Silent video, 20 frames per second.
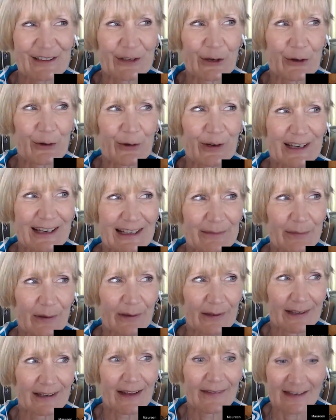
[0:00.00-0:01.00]
So
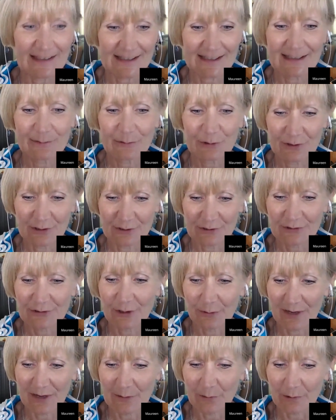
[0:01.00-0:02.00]
he played on that team two years
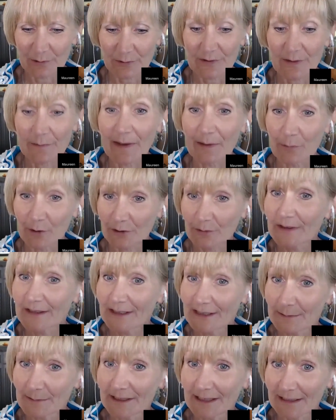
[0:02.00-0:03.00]
ago when I worked with him, I worked with the
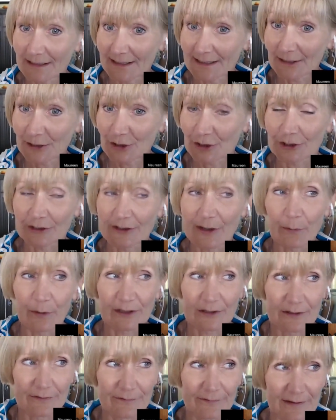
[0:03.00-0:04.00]
team again last year, and they went
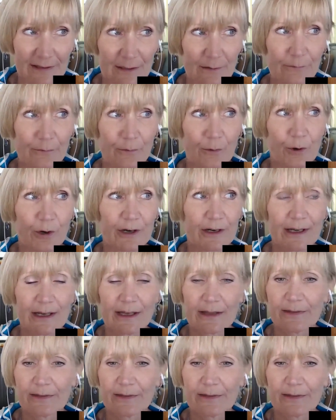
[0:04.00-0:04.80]
to the Final Four.